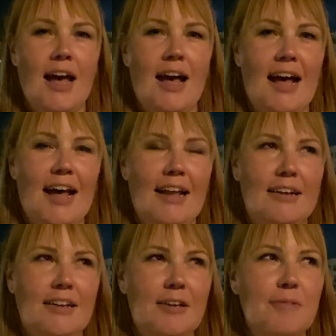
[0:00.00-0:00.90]

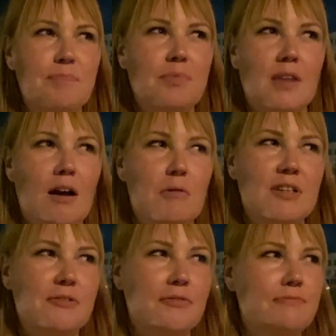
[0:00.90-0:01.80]
and I
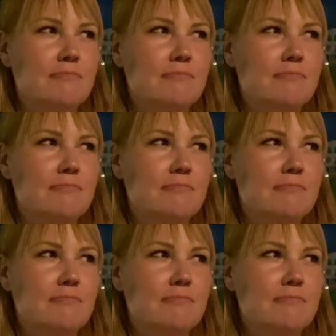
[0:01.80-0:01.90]
was